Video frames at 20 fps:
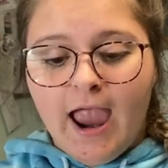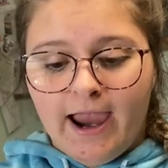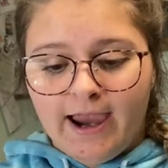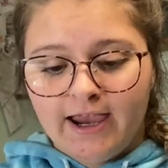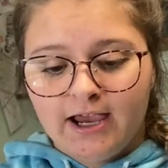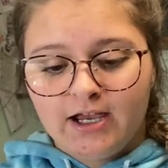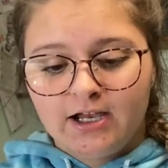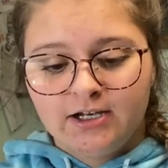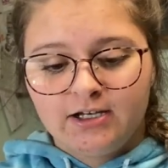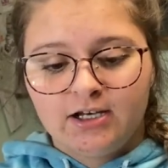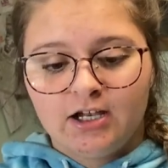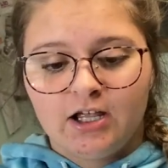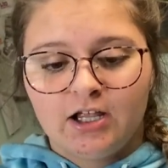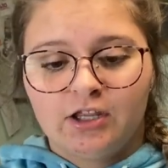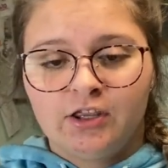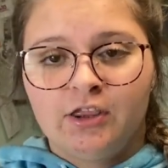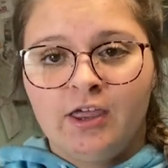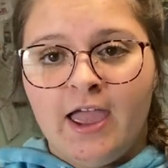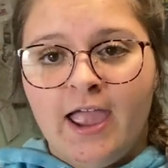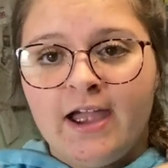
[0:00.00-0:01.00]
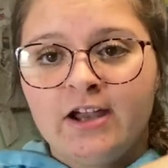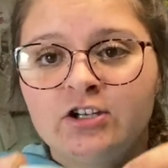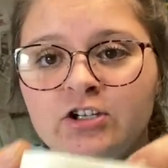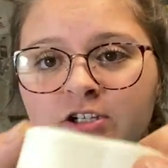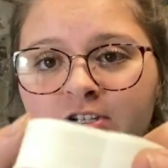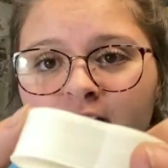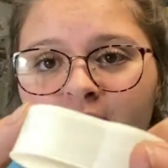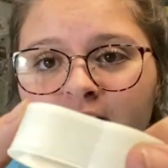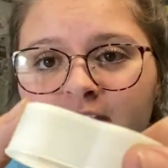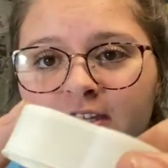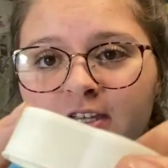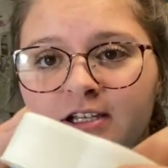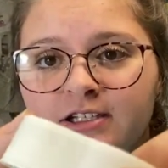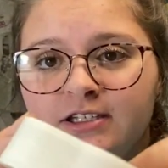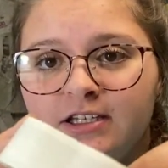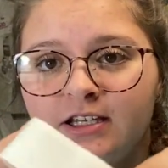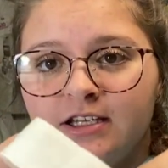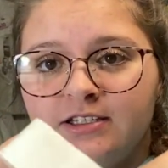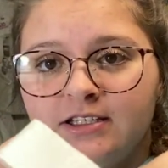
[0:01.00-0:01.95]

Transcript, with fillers: and the edges on this